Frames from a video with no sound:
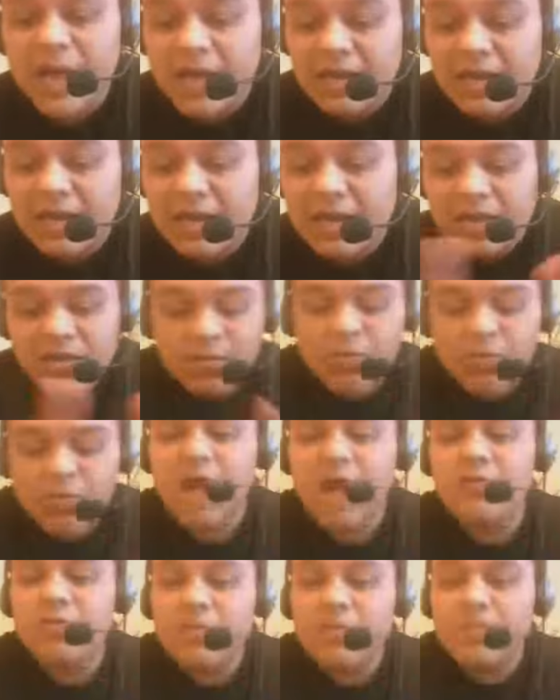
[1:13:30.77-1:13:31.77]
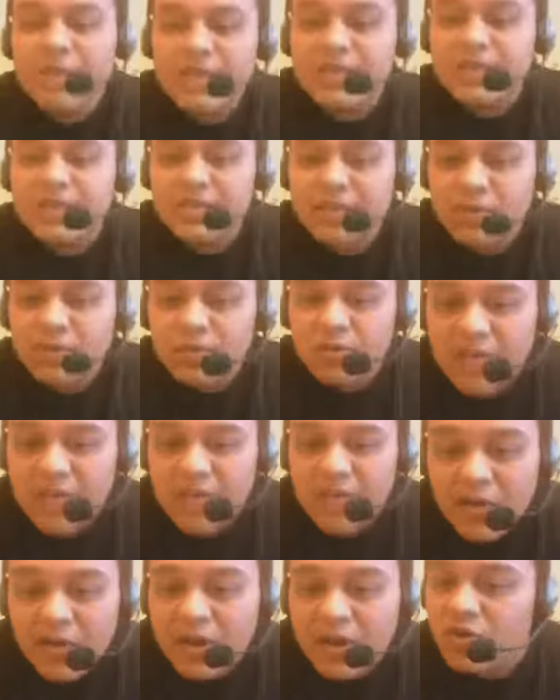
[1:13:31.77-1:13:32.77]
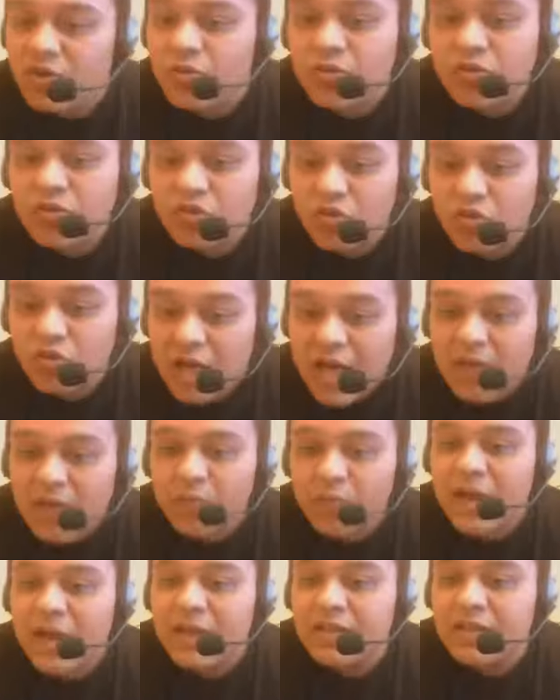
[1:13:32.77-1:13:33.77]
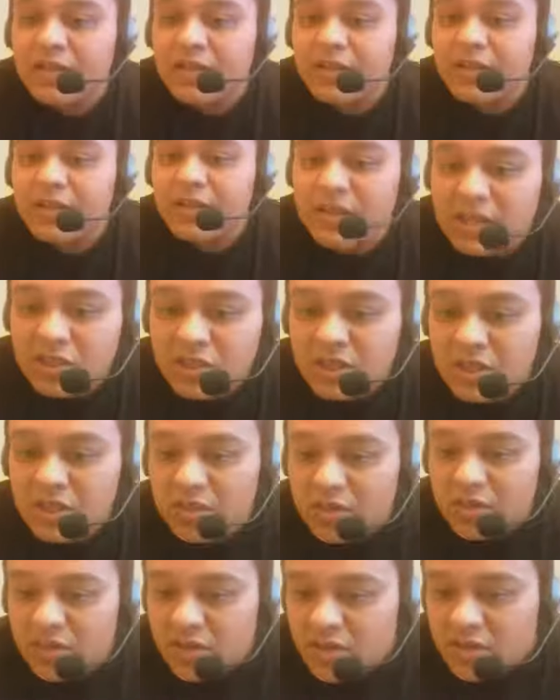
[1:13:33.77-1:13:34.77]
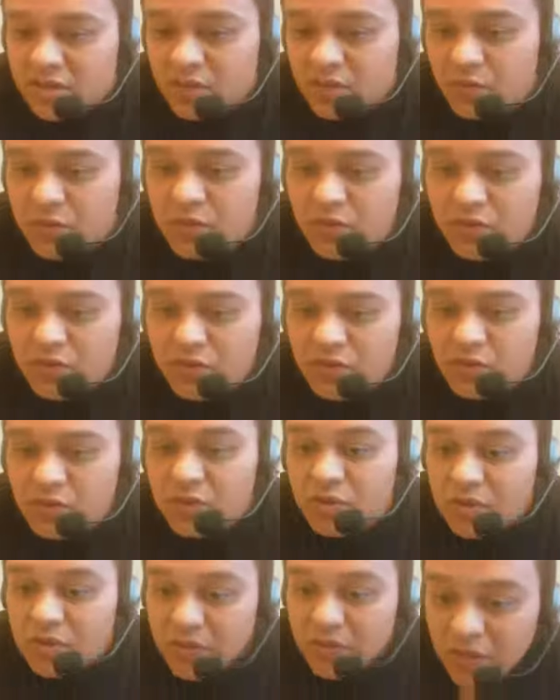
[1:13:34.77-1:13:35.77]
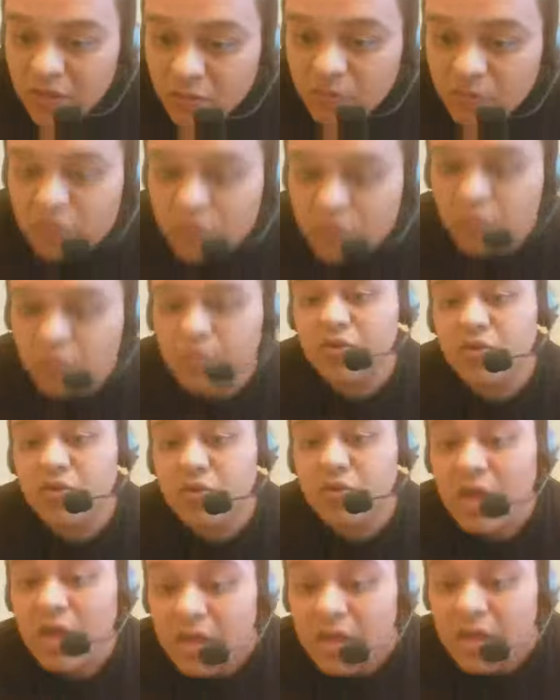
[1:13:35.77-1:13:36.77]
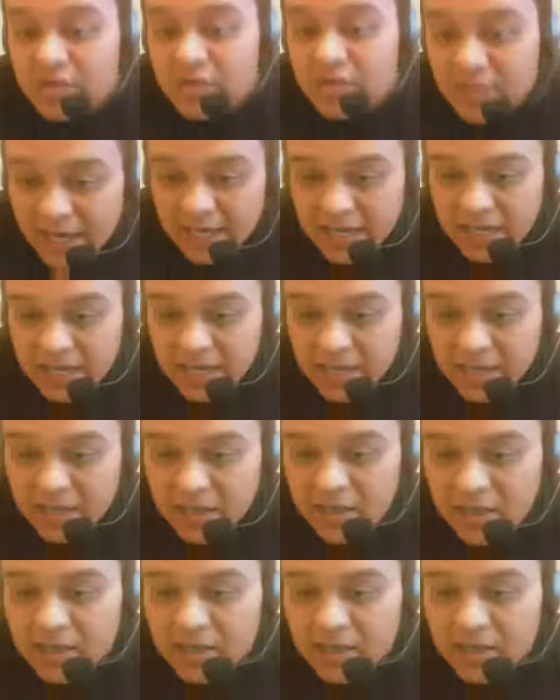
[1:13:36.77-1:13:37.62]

mind. The problem is still there, and you're not wanting to be logically consistent with your view to deal with what you're stating.